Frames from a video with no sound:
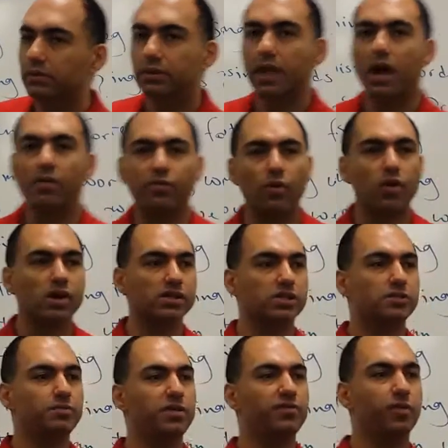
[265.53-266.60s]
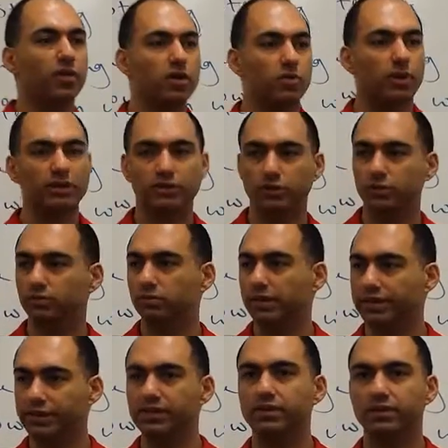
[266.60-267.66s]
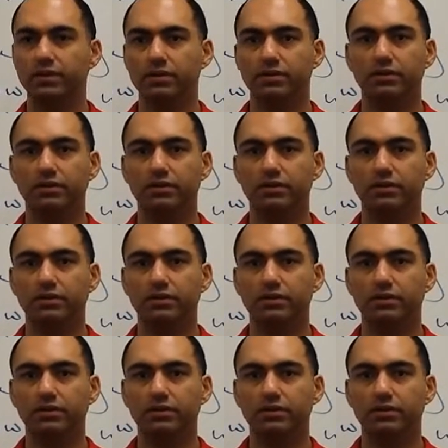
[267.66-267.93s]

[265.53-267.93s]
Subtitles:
Now, of course, before you want to listen,